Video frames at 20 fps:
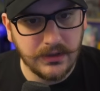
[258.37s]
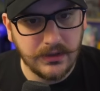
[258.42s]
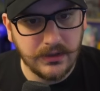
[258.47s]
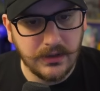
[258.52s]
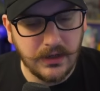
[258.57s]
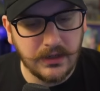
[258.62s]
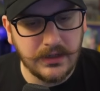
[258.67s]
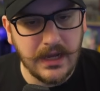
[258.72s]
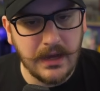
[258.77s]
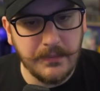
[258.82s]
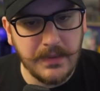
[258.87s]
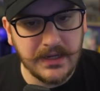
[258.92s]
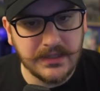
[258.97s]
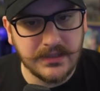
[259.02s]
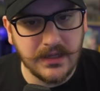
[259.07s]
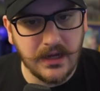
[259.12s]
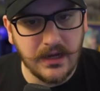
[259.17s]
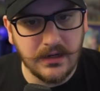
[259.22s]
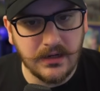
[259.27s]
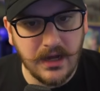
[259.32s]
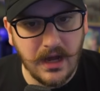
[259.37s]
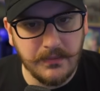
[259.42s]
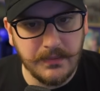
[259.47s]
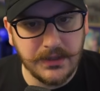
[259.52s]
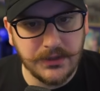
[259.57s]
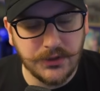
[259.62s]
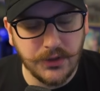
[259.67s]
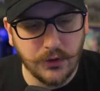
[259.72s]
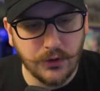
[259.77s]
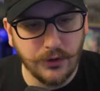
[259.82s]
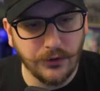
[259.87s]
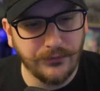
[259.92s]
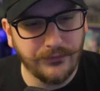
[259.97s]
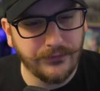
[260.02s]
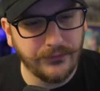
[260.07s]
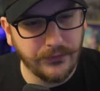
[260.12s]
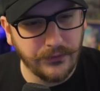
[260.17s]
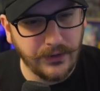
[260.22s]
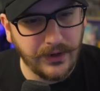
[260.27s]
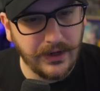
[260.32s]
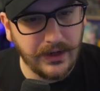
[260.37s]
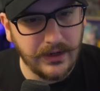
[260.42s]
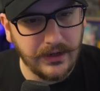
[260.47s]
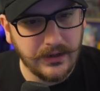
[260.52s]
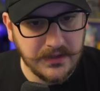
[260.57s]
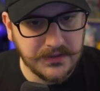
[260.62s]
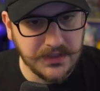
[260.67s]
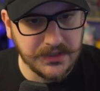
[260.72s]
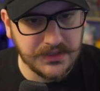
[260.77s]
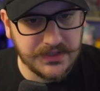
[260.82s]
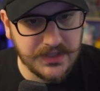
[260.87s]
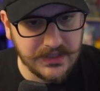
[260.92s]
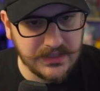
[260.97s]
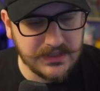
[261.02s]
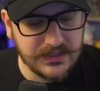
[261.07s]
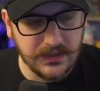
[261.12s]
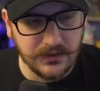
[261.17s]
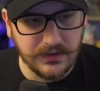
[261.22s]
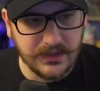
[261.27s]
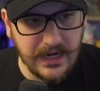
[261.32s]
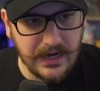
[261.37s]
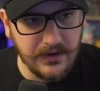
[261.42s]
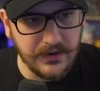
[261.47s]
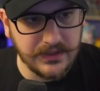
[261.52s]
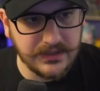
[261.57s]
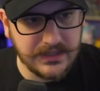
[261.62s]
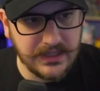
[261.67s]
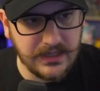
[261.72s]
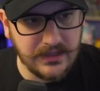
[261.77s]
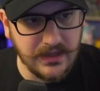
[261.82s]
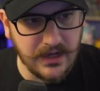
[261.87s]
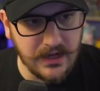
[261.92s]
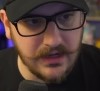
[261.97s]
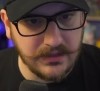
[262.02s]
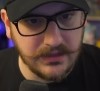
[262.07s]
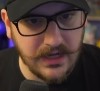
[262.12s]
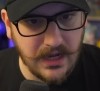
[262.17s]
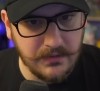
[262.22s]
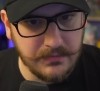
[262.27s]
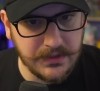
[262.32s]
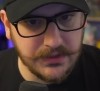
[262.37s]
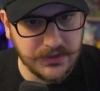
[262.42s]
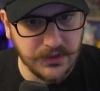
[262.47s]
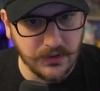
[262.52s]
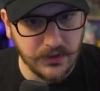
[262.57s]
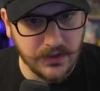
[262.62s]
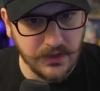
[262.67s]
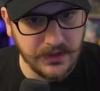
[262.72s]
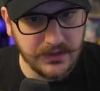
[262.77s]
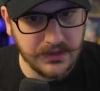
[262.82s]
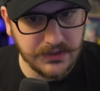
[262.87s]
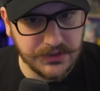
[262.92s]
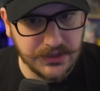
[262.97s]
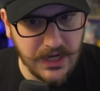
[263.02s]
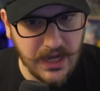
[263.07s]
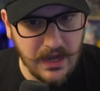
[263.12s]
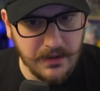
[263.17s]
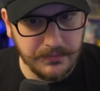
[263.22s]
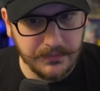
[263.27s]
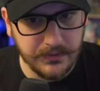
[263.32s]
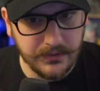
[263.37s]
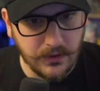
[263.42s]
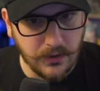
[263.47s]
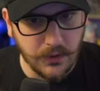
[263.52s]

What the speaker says: uncommon Joker free. Does this still guarantee the uncommon Joker in the shop?